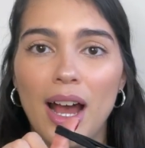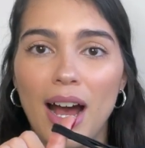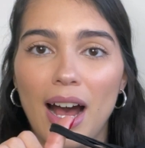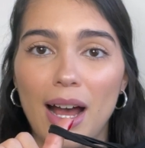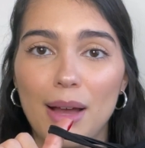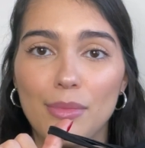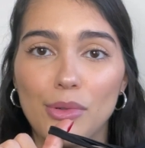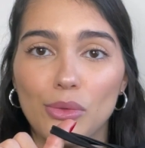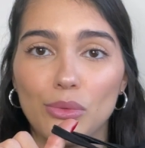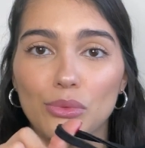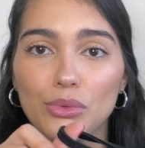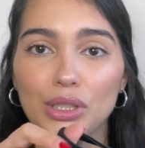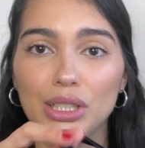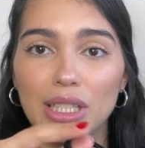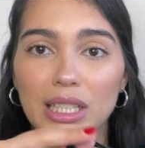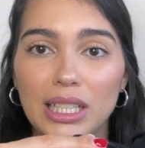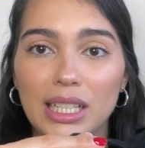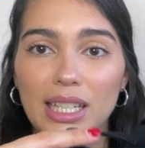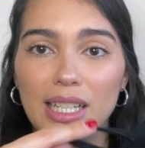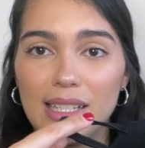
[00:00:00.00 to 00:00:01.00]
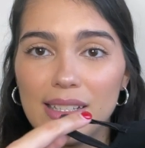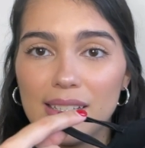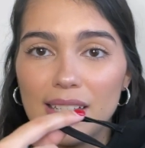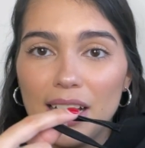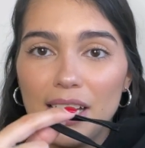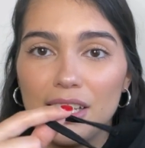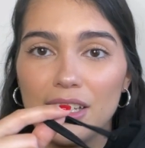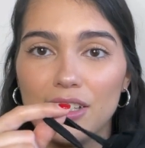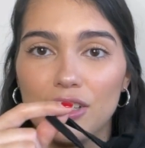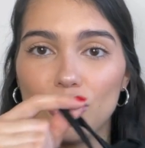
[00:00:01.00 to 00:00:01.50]
I'm really
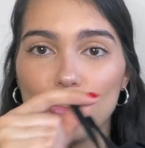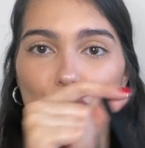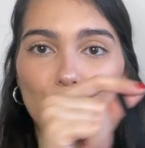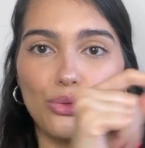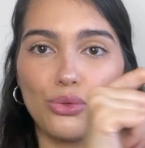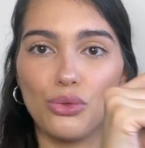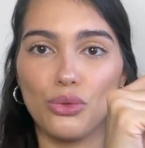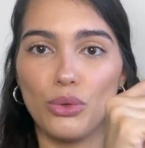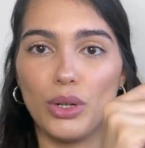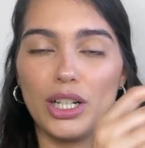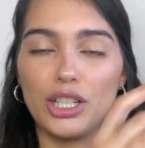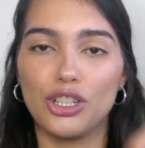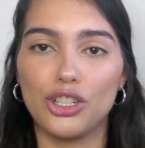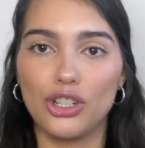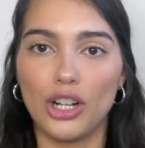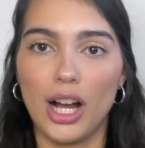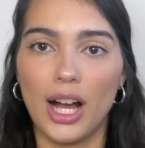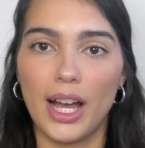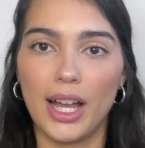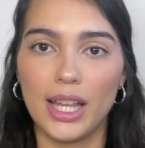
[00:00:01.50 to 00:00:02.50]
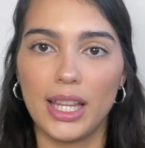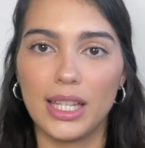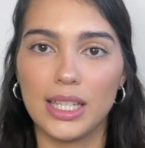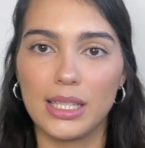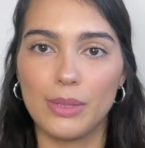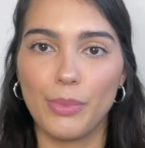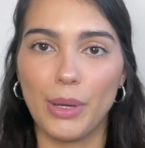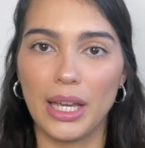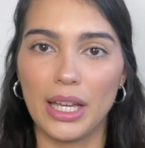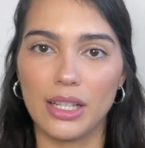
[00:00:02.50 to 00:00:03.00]
excited to try
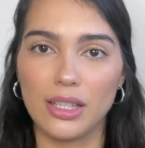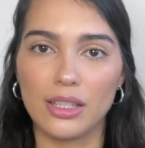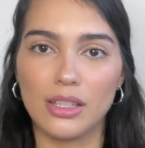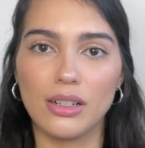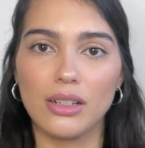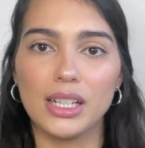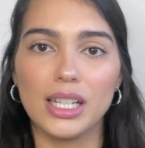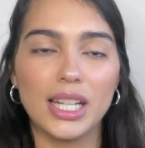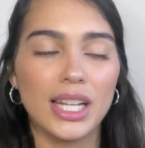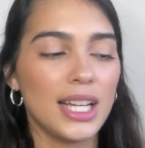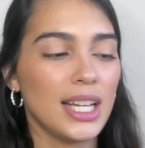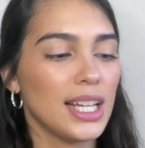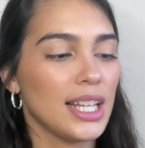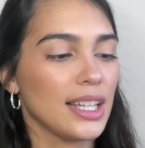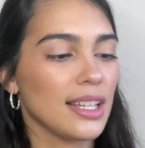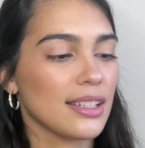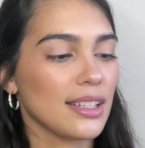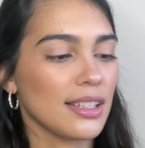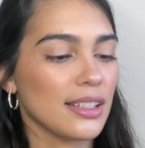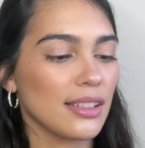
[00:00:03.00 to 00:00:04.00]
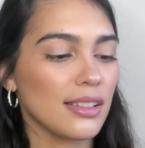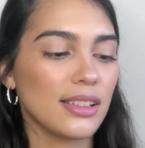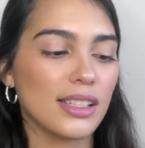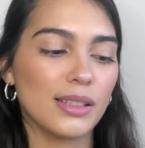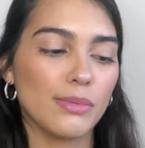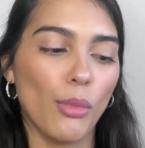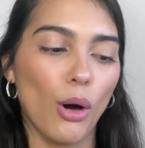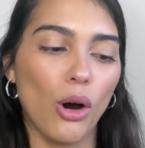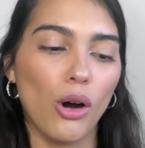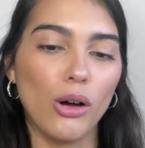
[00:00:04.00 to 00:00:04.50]
these pants on. This is a
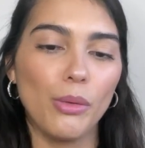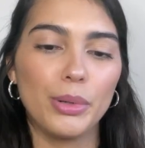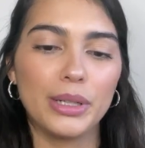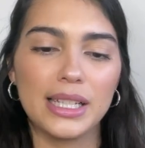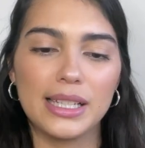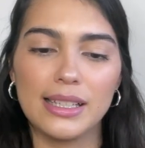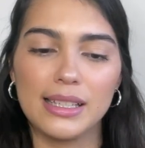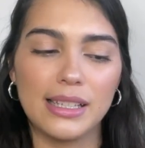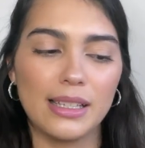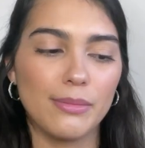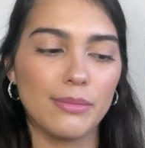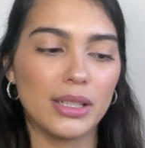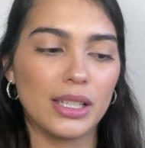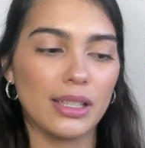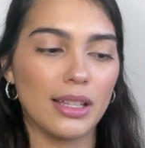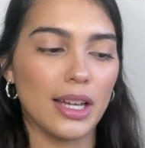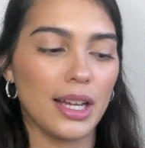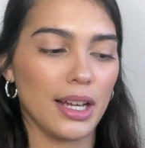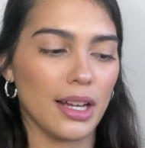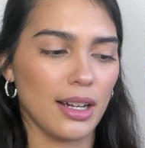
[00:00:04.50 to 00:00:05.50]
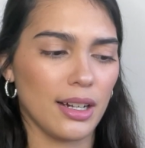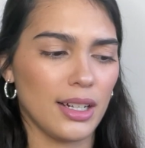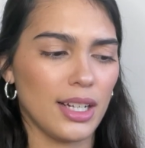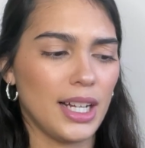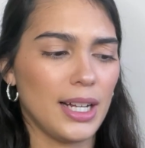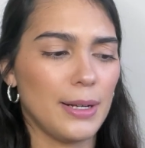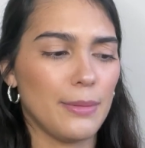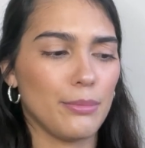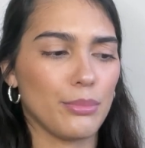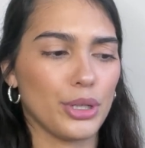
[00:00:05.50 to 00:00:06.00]
small, but it seems like
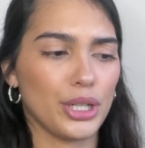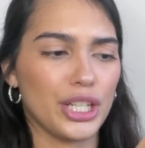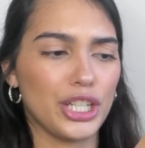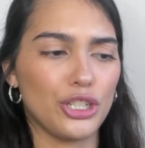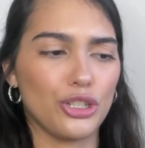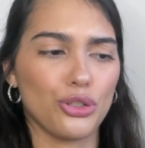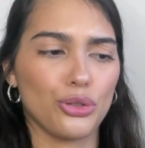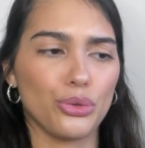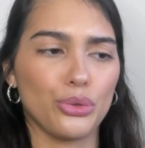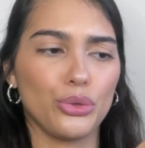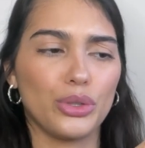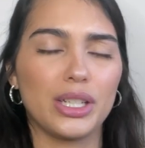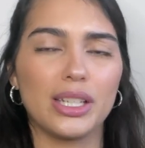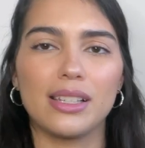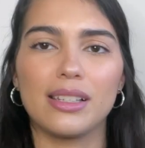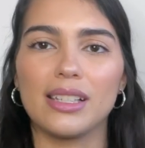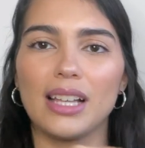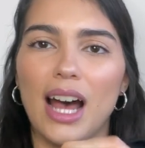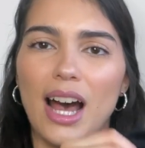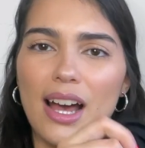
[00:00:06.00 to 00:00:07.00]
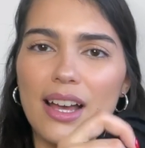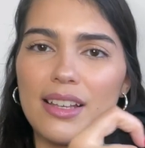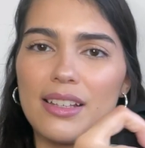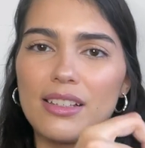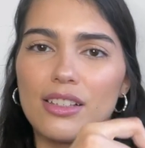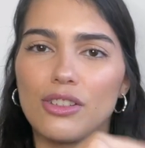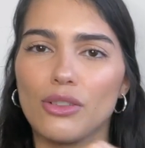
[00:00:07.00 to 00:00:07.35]
pretty true to size.